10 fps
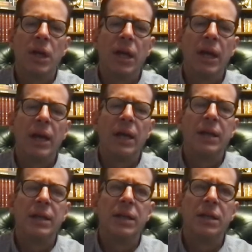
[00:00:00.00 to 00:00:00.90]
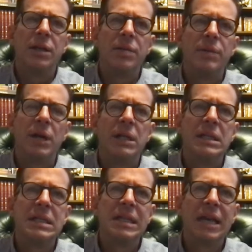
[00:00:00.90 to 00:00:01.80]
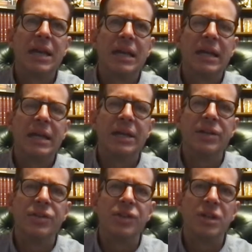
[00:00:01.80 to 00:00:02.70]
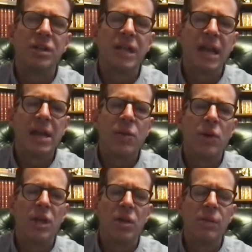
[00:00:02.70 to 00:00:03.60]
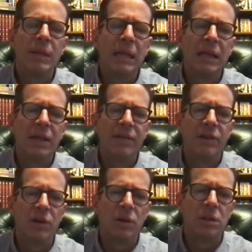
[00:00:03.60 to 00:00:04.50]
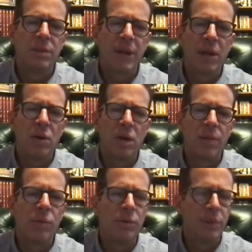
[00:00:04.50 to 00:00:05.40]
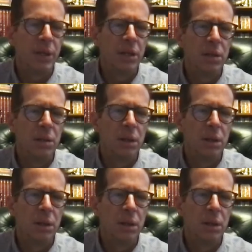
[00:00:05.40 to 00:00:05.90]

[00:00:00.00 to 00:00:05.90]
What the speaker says: And the mindset is take what you believe your ultimate outcome would be.